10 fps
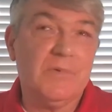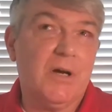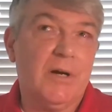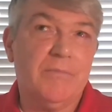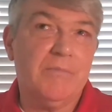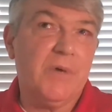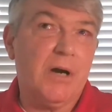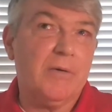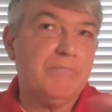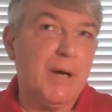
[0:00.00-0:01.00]

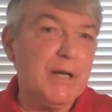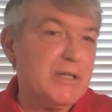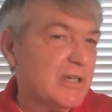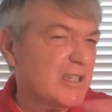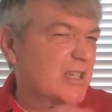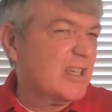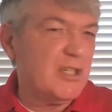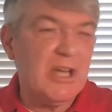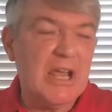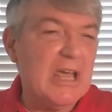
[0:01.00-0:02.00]
our budgets had
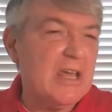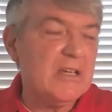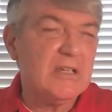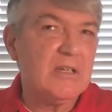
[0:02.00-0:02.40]
changed.